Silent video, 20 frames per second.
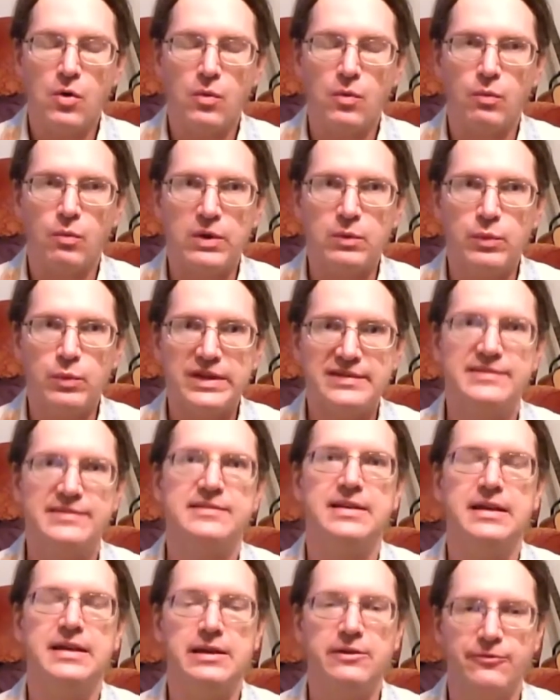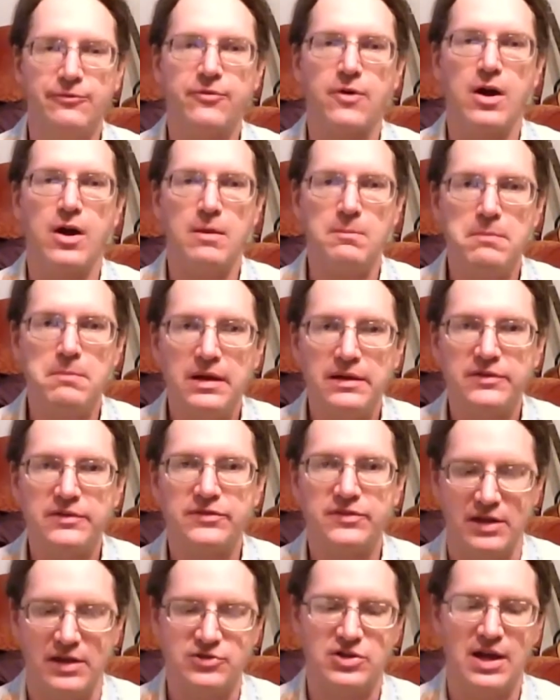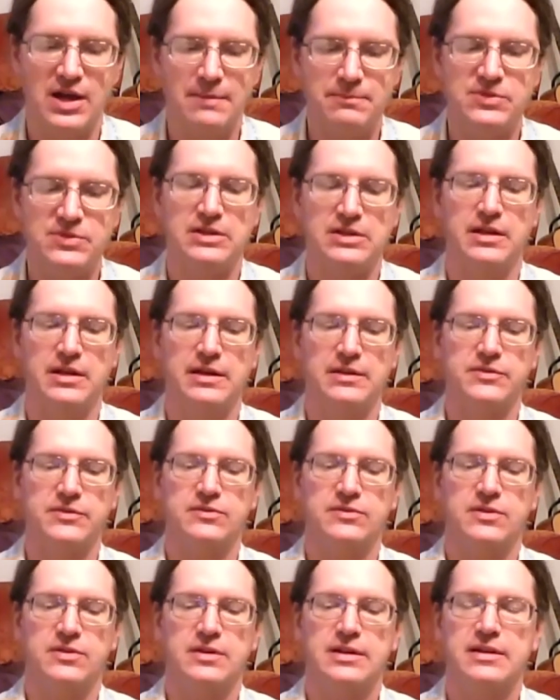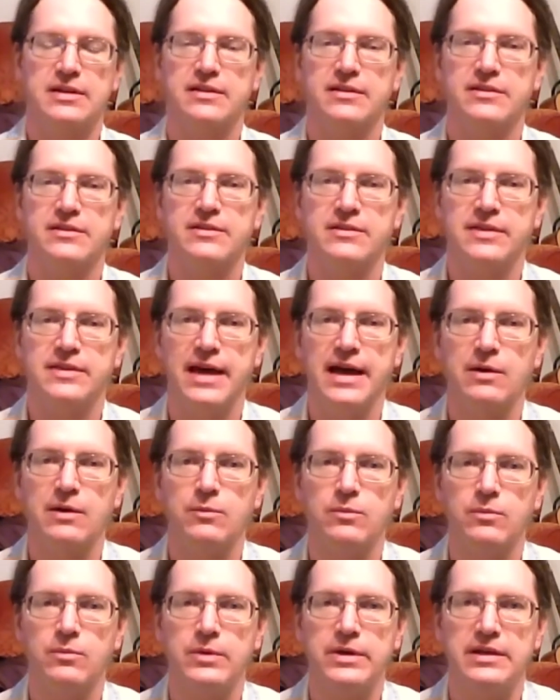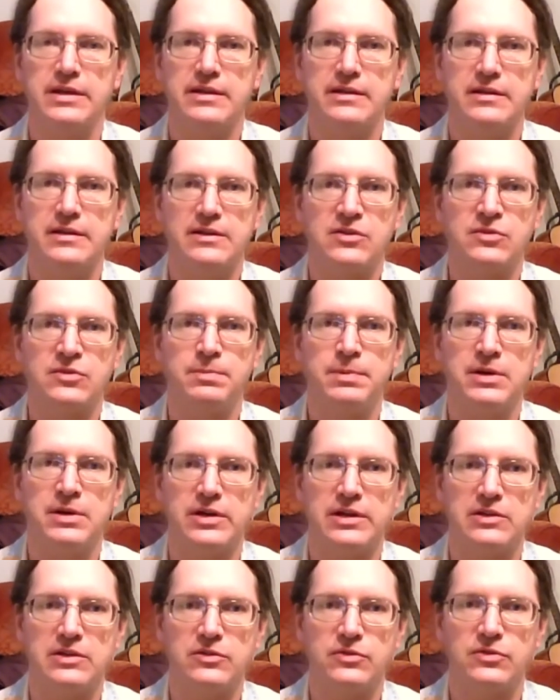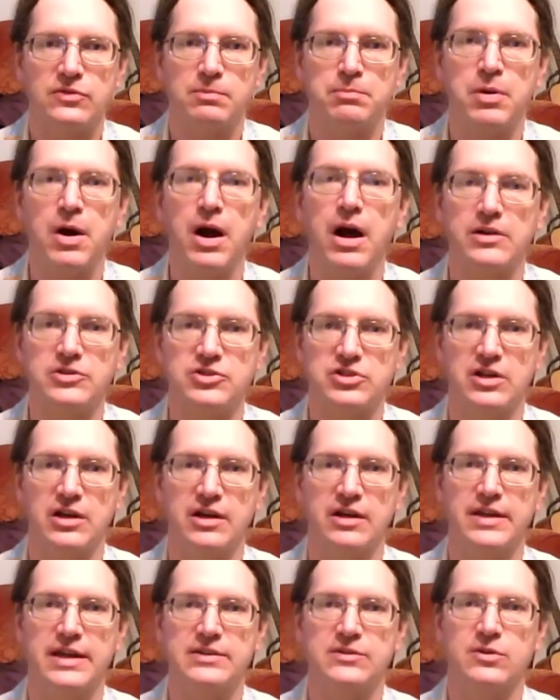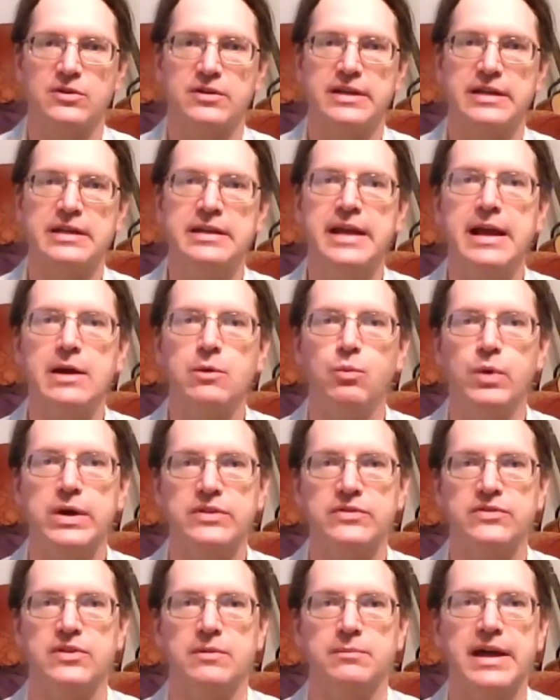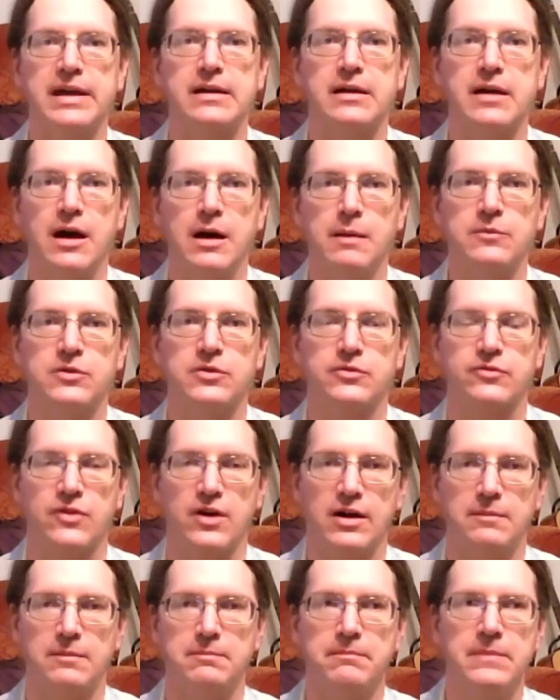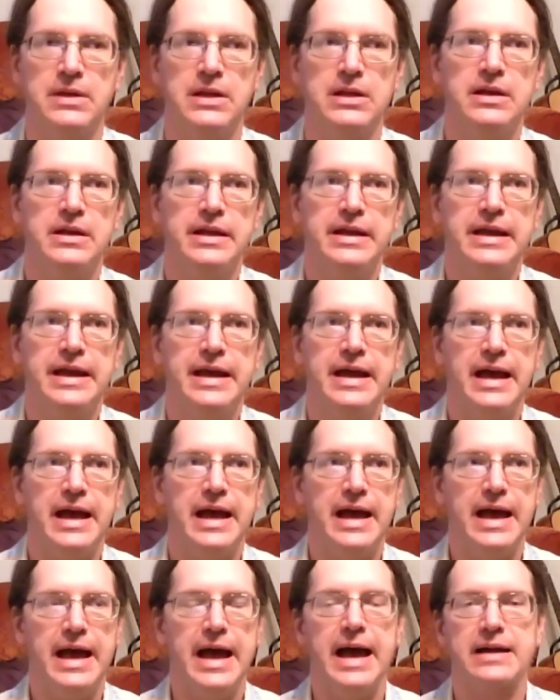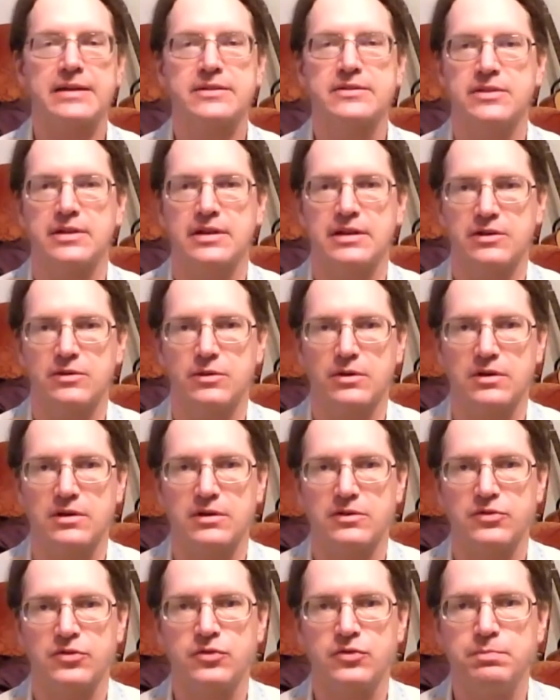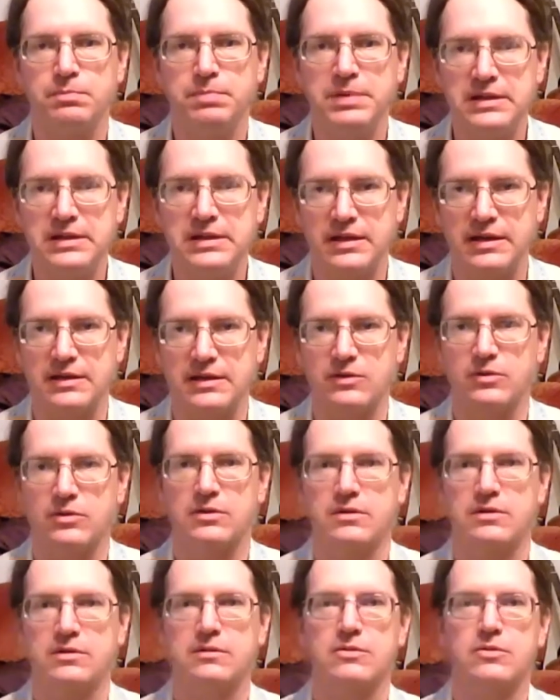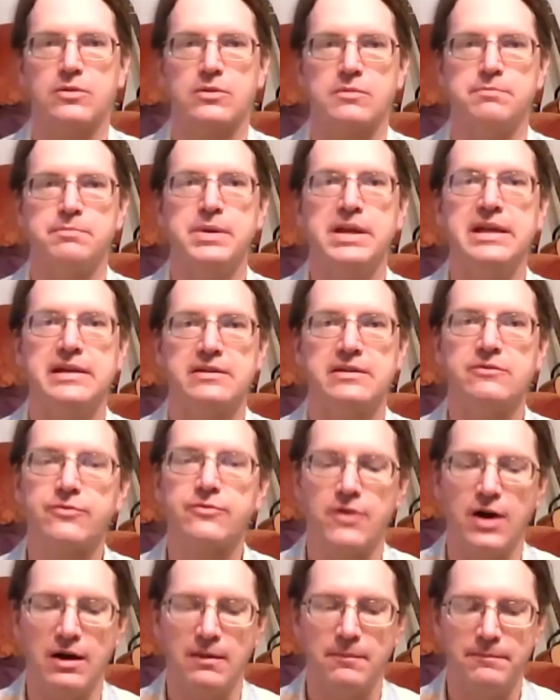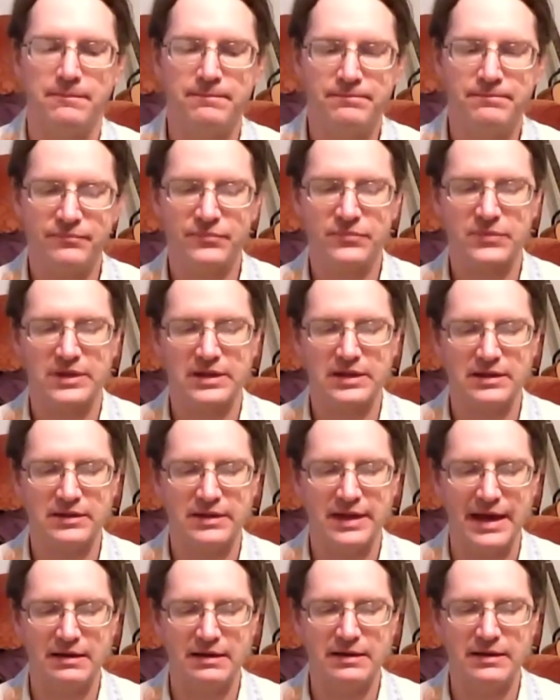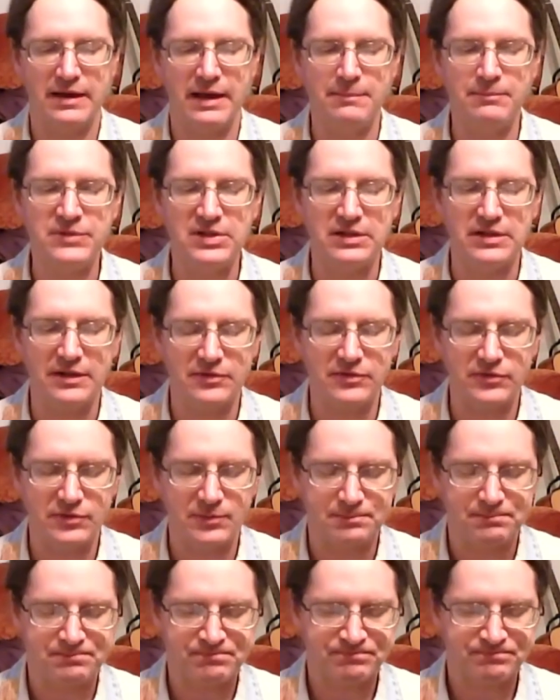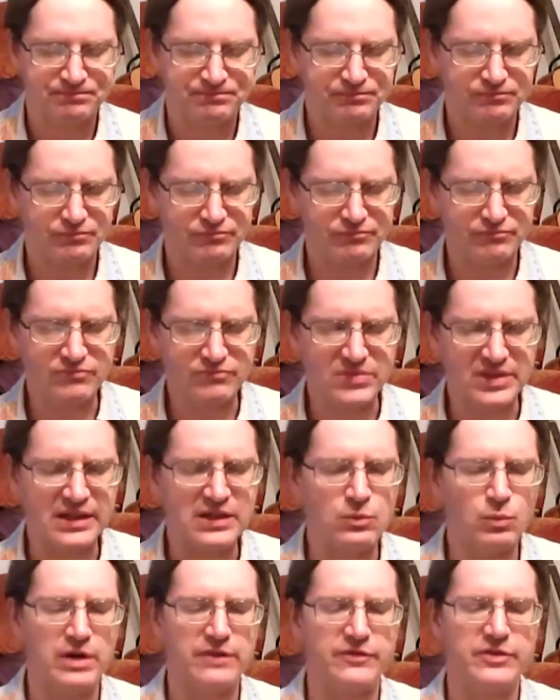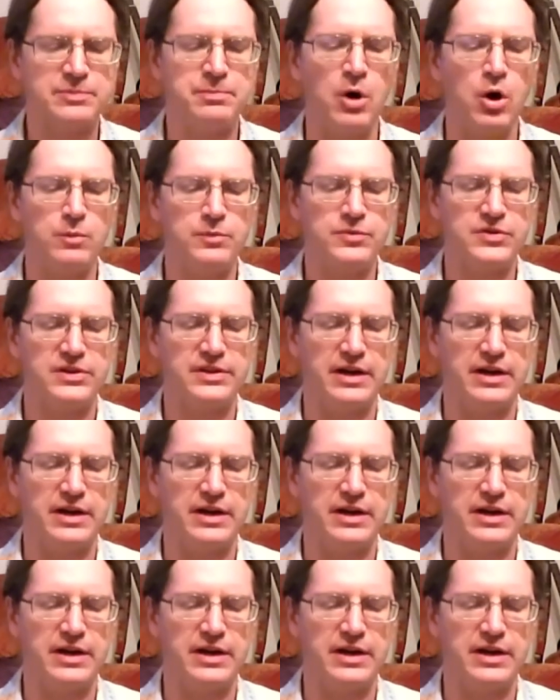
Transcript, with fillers: when we see from such emptiness that we experience prajna, that sort of innate wisdom that comes from acting or speaking or, or being from that emptiness. In one of his poems in